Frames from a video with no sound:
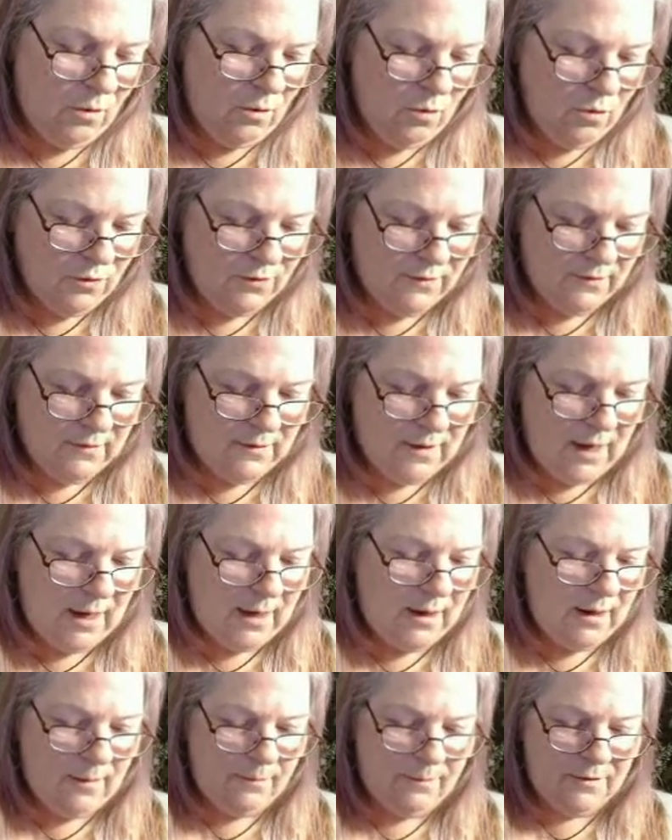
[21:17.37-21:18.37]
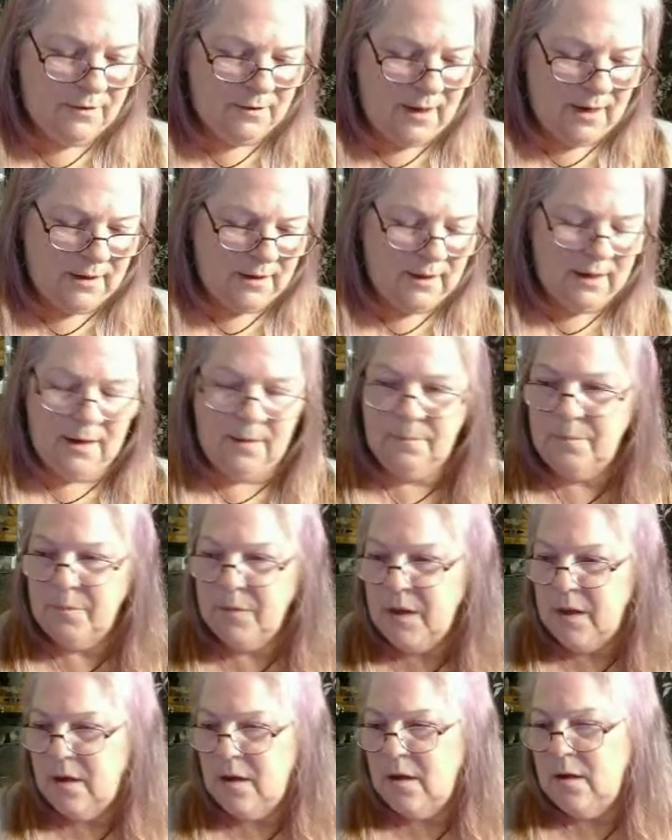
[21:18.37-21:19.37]
Wow,
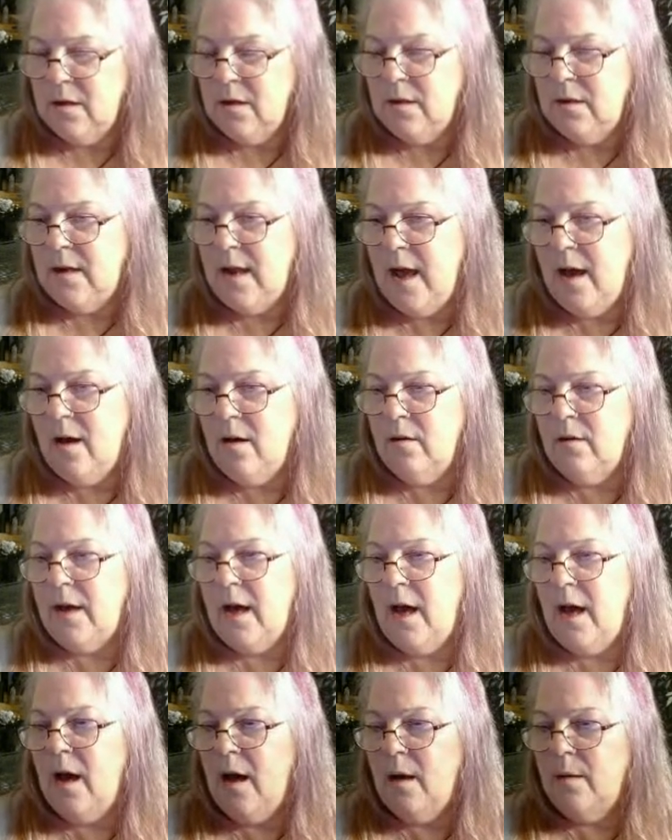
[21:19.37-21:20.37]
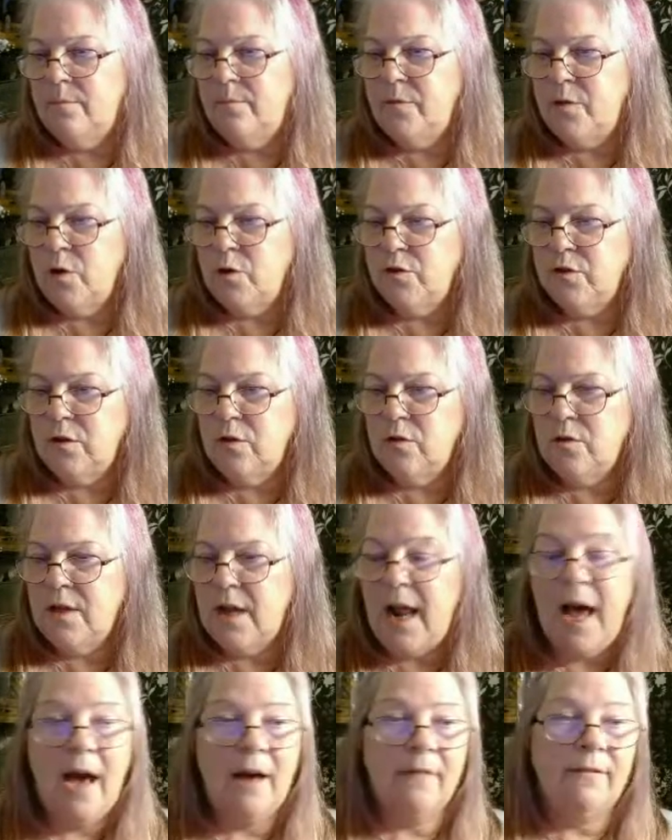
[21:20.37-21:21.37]
whole set upside down.